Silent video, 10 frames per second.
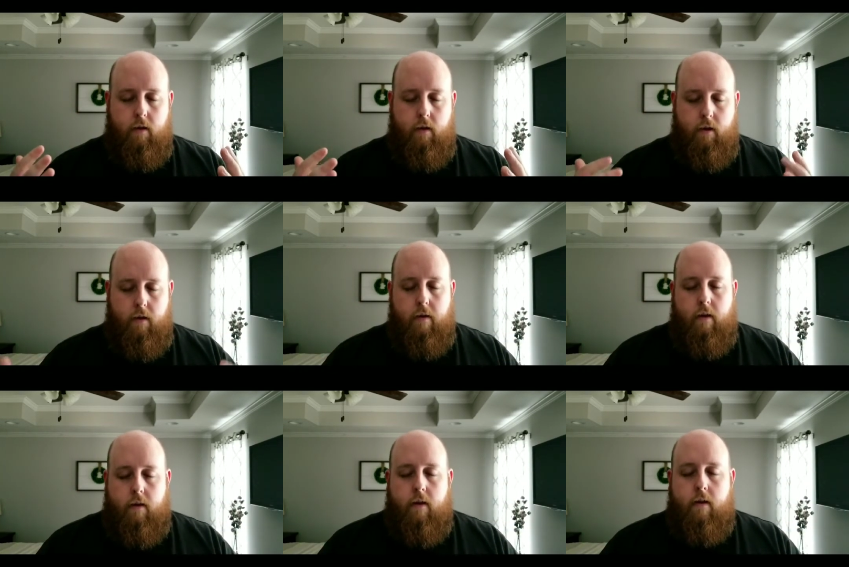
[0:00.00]

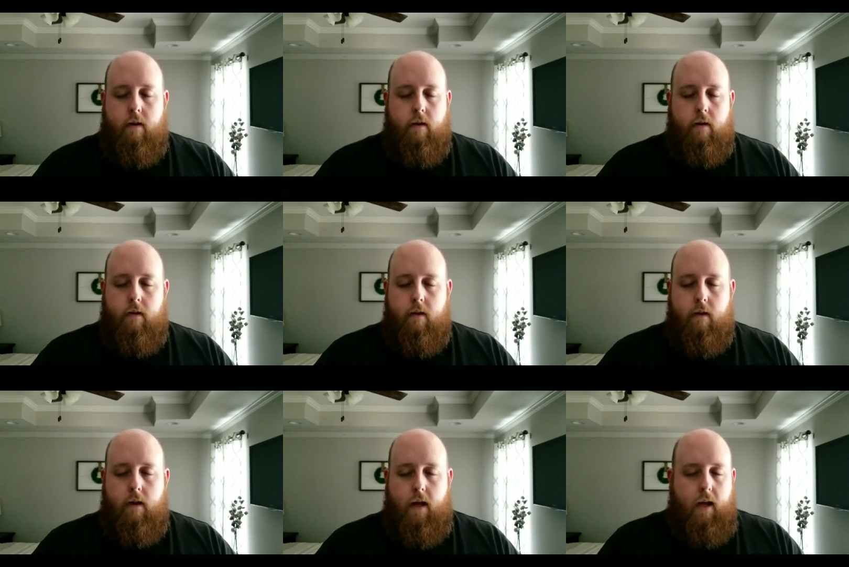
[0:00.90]

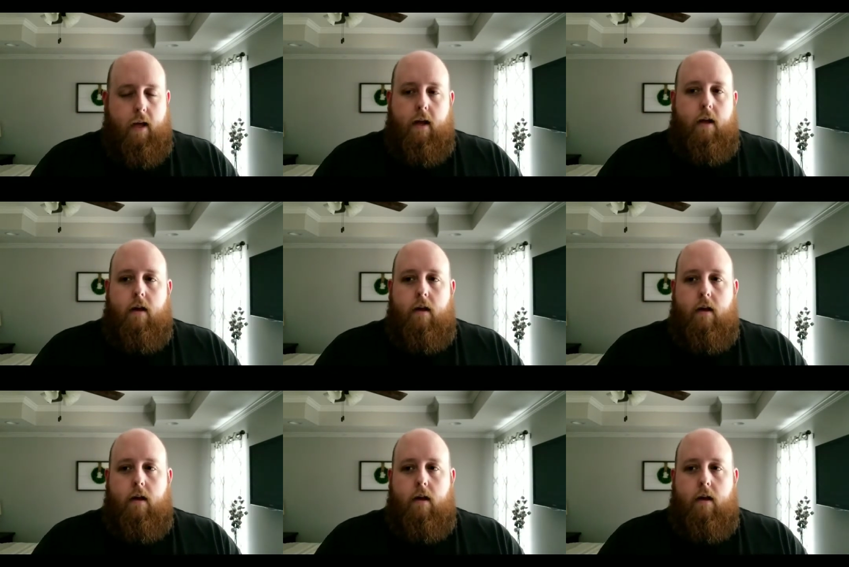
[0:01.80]
(silence)